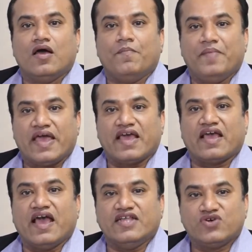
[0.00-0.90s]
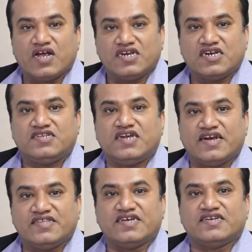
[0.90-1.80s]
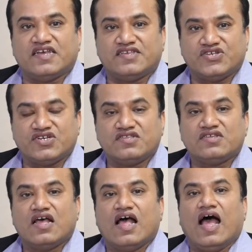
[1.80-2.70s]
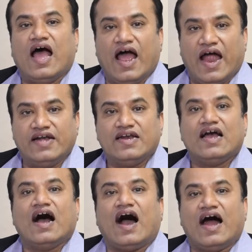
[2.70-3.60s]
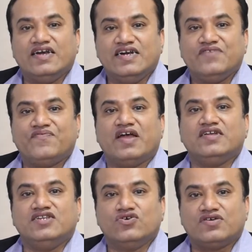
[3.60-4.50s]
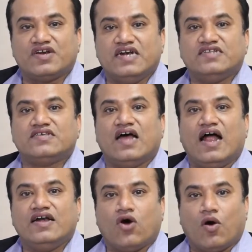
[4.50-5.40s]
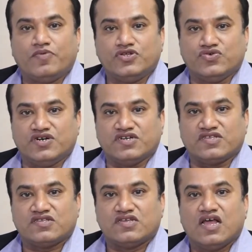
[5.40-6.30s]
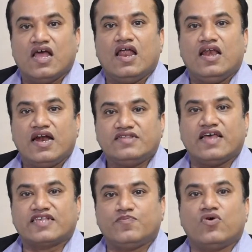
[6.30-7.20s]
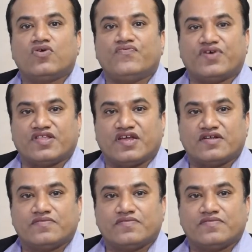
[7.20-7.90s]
making educated strategic decisions, and identifying new trends and opportunities. Let's explore further.